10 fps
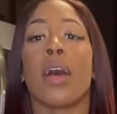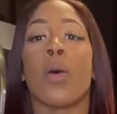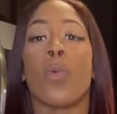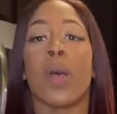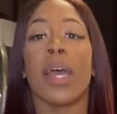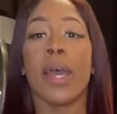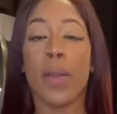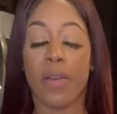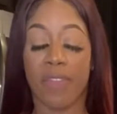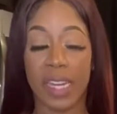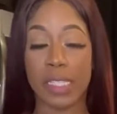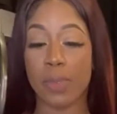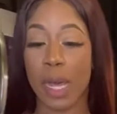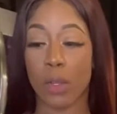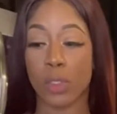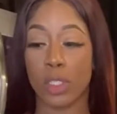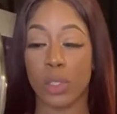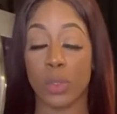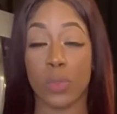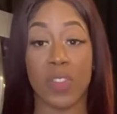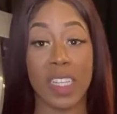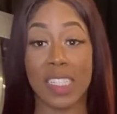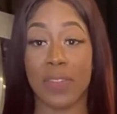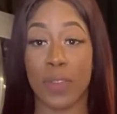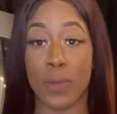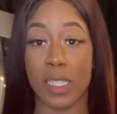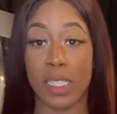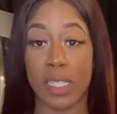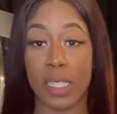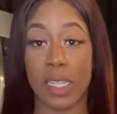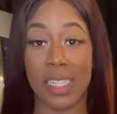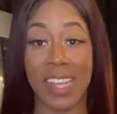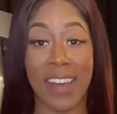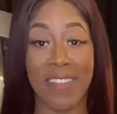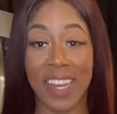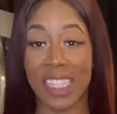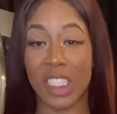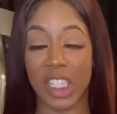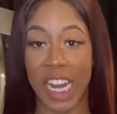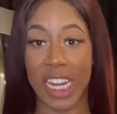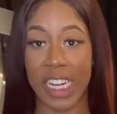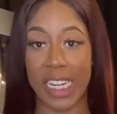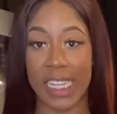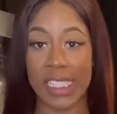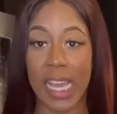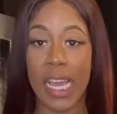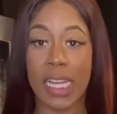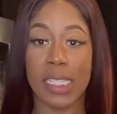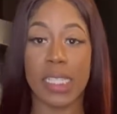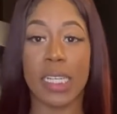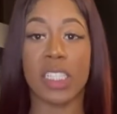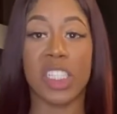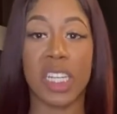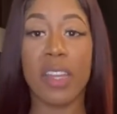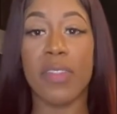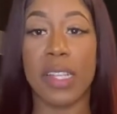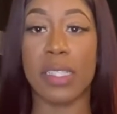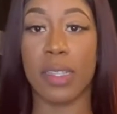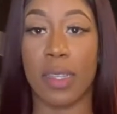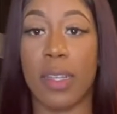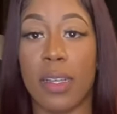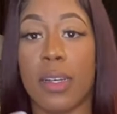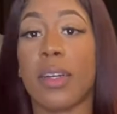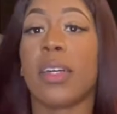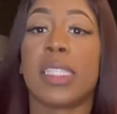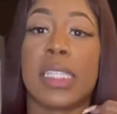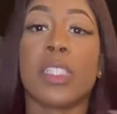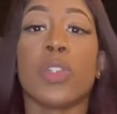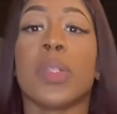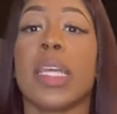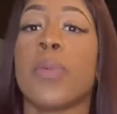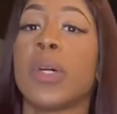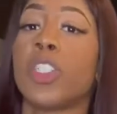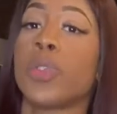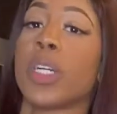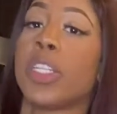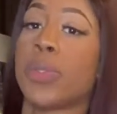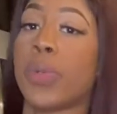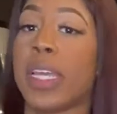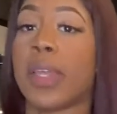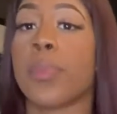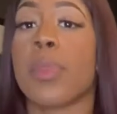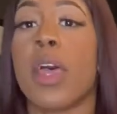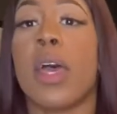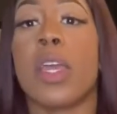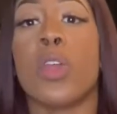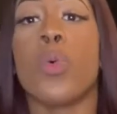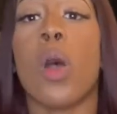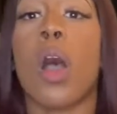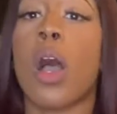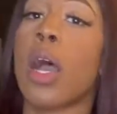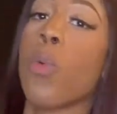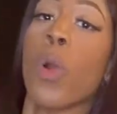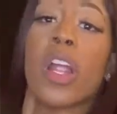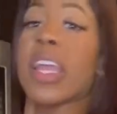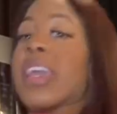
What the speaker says: what fitness models do, fitness influencers, fitness trainers, to achieve this look, essentially what you are doing, you are working